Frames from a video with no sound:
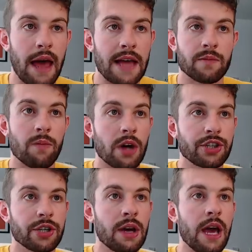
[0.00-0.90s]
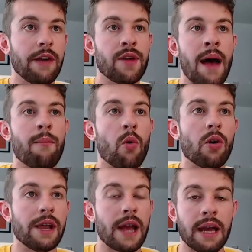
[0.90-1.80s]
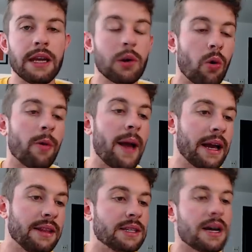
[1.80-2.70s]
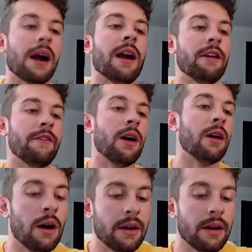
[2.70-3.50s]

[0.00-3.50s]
as much if not more than any quarterback in the entire NFL.